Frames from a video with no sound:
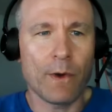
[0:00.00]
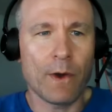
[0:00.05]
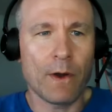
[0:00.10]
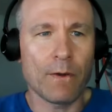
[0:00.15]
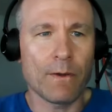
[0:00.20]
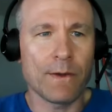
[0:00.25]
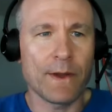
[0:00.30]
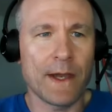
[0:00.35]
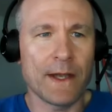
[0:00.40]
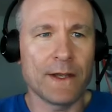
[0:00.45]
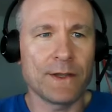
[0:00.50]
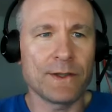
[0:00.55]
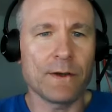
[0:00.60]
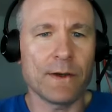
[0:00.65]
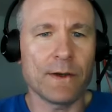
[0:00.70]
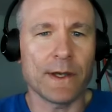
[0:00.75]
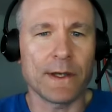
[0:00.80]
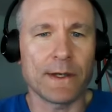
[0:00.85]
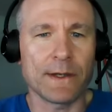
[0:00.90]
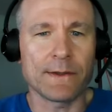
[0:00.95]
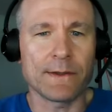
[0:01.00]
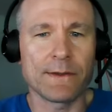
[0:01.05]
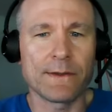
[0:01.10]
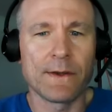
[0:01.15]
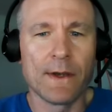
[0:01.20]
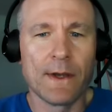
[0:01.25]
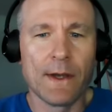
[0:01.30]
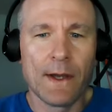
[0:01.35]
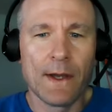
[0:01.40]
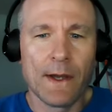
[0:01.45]
Well, the answer
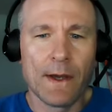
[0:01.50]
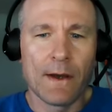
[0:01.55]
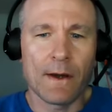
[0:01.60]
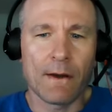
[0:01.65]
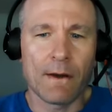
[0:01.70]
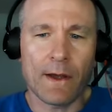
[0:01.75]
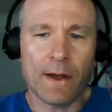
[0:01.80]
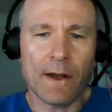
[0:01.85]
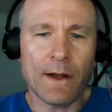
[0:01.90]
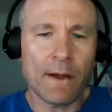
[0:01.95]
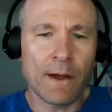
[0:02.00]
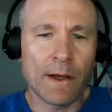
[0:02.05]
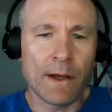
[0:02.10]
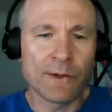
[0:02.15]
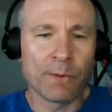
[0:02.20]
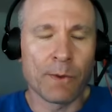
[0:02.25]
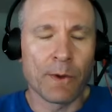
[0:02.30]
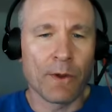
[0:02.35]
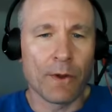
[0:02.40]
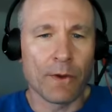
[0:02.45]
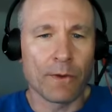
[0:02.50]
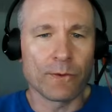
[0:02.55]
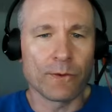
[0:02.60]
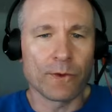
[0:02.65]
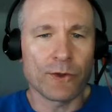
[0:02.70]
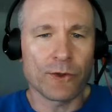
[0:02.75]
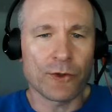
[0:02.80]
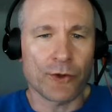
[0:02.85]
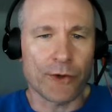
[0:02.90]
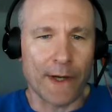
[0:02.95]
is a lot of times when
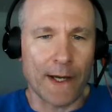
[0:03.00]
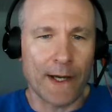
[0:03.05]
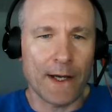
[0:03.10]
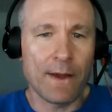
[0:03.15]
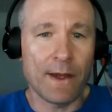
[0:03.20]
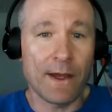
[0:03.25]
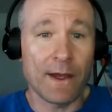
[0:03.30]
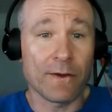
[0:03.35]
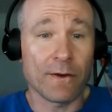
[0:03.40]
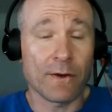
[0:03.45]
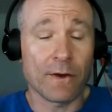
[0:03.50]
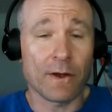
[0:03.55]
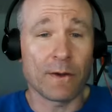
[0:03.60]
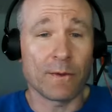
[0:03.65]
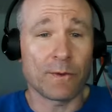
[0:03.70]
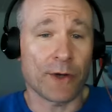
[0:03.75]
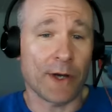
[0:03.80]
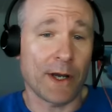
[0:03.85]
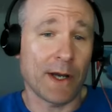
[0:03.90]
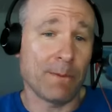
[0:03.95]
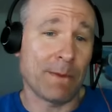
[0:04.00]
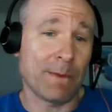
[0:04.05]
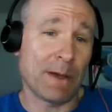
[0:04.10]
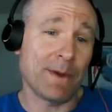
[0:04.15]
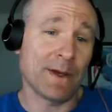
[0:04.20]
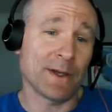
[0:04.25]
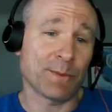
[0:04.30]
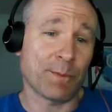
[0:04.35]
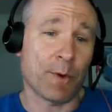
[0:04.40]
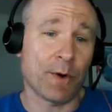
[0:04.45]
loans trade, they either can trade
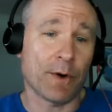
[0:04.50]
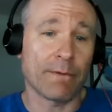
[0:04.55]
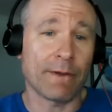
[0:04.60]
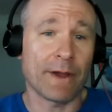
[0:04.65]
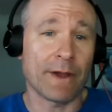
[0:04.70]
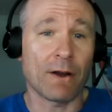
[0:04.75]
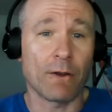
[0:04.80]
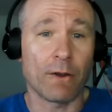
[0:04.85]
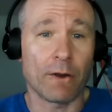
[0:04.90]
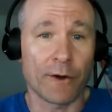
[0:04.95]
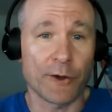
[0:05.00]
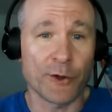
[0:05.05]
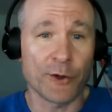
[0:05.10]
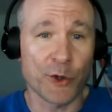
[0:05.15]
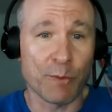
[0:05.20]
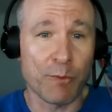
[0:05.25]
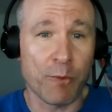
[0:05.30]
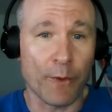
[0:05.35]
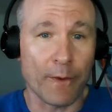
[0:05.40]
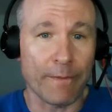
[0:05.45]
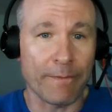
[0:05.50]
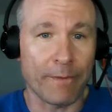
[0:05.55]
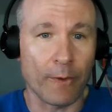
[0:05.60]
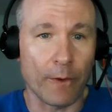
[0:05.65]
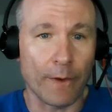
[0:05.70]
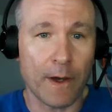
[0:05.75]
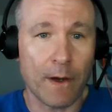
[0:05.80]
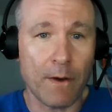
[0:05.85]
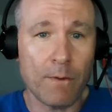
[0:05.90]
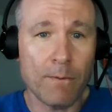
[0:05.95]
maybe as part of like a larger
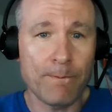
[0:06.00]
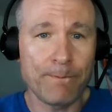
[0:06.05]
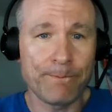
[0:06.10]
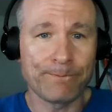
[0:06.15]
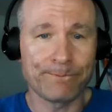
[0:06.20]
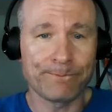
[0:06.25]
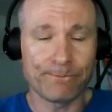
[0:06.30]
portfolio.